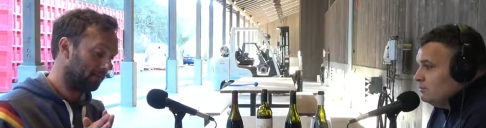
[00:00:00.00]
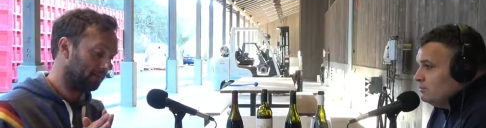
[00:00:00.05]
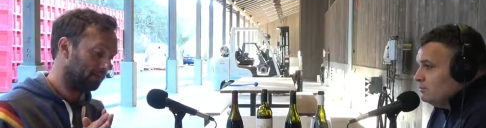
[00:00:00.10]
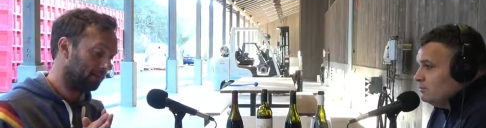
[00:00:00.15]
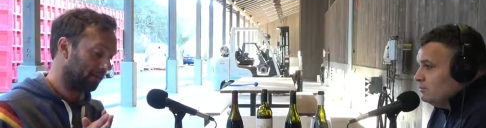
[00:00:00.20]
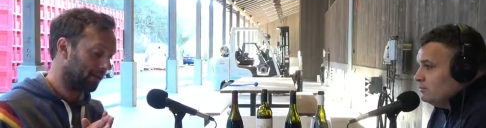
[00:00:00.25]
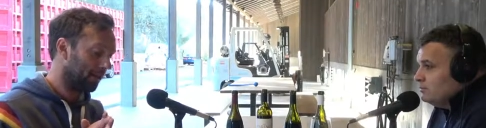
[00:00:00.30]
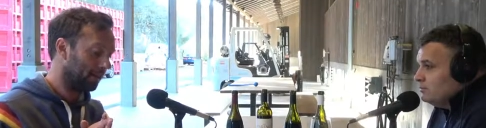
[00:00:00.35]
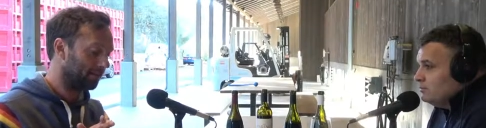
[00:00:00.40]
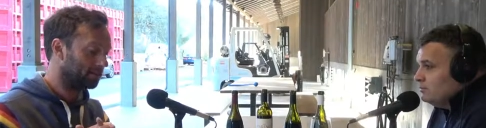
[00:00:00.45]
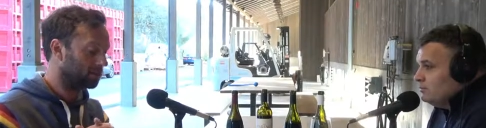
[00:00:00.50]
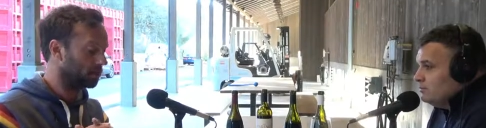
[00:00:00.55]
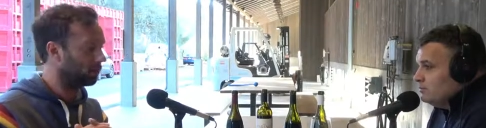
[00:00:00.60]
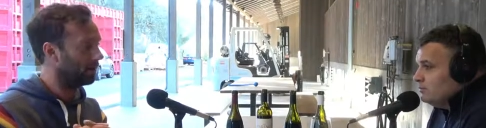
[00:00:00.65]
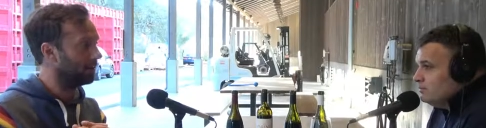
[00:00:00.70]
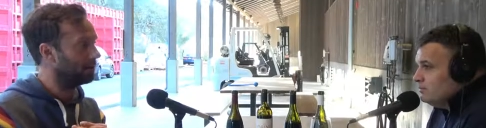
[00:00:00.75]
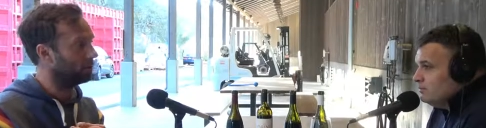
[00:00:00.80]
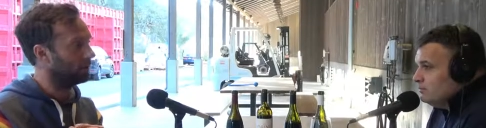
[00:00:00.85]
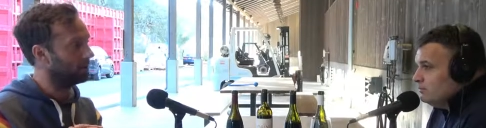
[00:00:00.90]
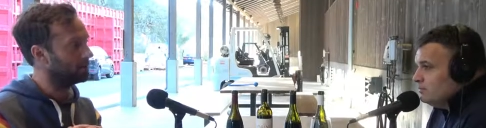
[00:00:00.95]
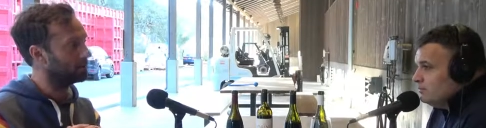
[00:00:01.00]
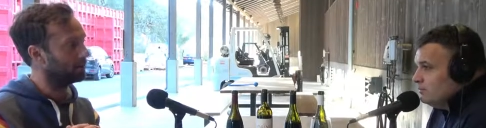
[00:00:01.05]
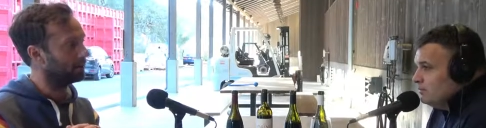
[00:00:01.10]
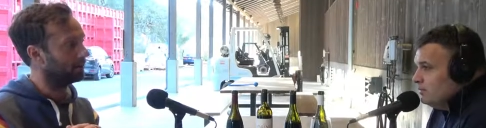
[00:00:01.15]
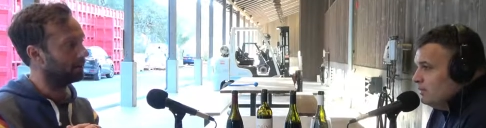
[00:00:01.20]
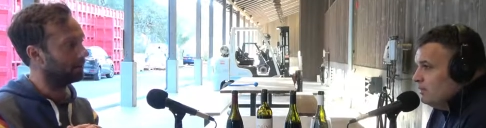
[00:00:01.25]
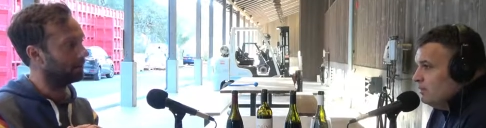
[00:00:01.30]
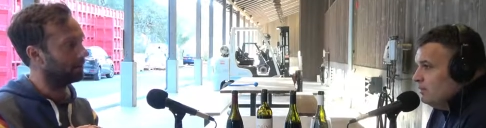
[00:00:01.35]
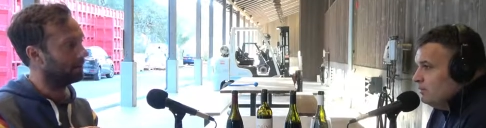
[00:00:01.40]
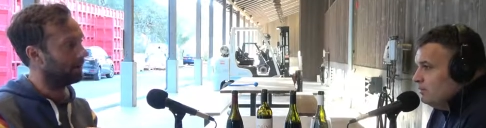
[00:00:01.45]
Speaker 1: but yeah, that's a great question.
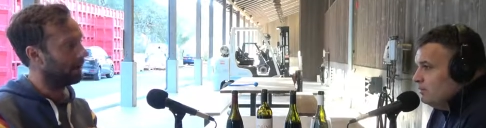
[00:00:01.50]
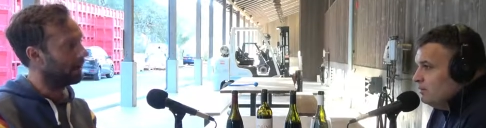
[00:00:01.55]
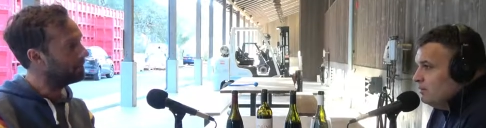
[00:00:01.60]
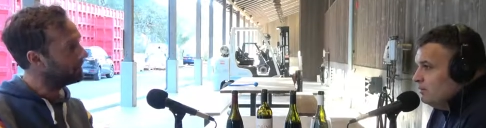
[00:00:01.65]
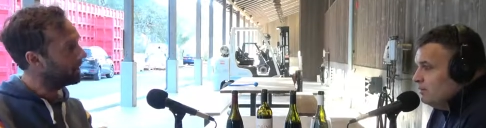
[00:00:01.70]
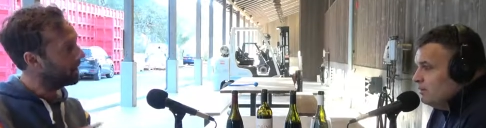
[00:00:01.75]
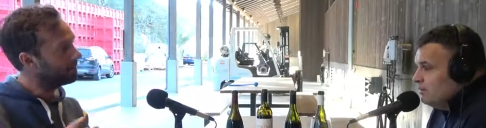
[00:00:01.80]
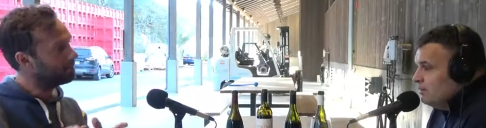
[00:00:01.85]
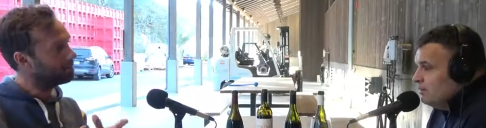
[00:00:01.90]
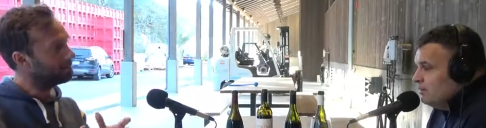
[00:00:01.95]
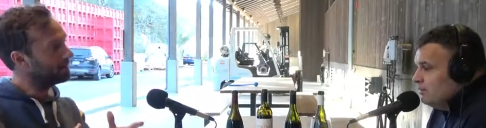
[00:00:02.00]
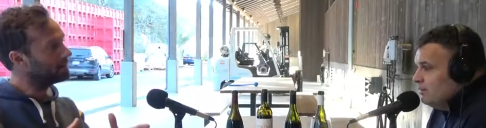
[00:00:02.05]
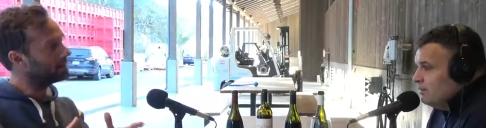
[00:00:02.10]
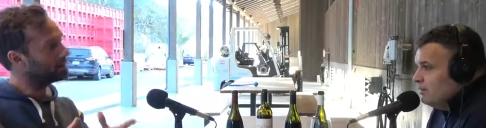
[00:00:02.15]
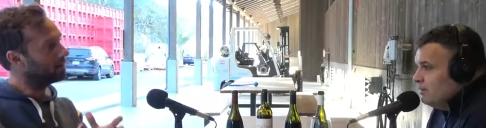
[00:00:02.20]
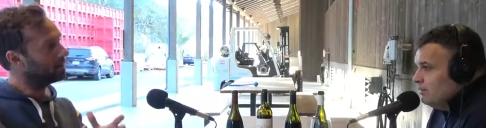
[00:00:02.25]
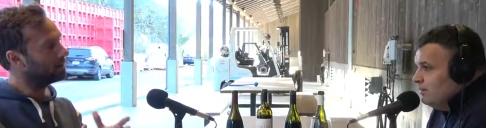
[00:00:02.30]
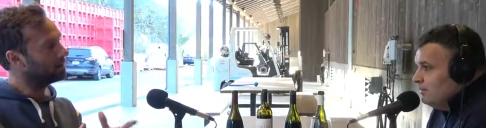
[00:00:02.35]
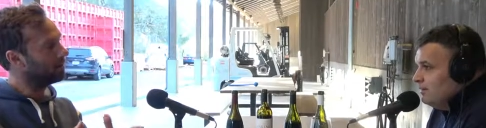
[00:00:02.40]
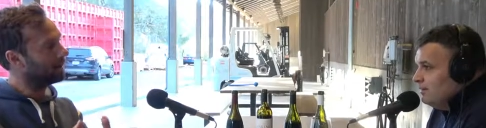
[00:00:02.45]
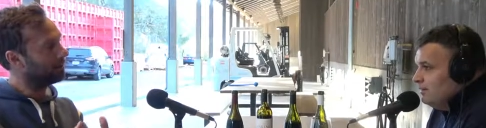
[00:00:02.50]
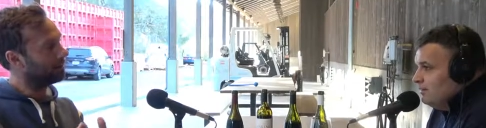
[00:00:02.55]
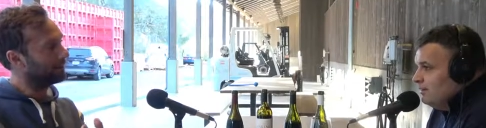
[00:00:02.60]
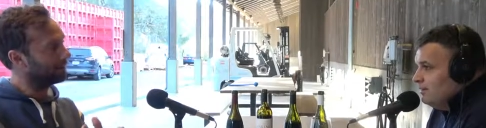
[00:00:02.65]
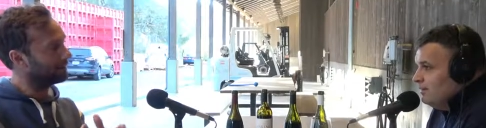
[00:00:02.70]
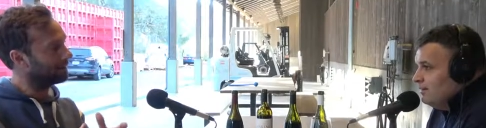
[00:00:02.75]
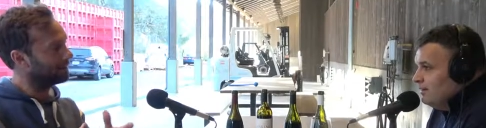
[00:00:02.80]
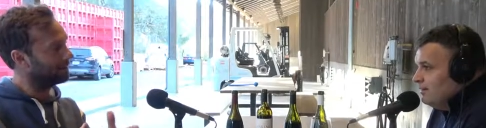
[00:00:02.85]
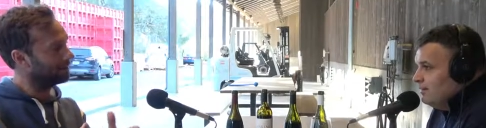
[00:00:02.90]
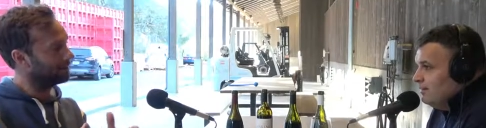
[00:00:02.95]
Yeah. I mean, everybody's all about
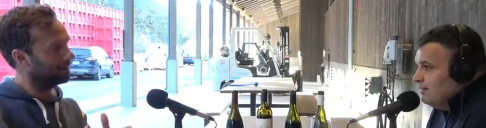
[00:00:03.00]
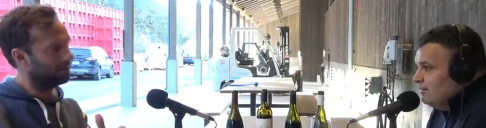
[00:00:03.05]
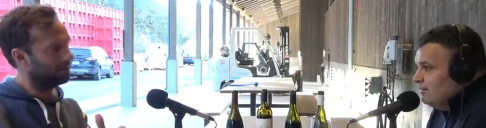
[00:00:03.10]
like, yeah.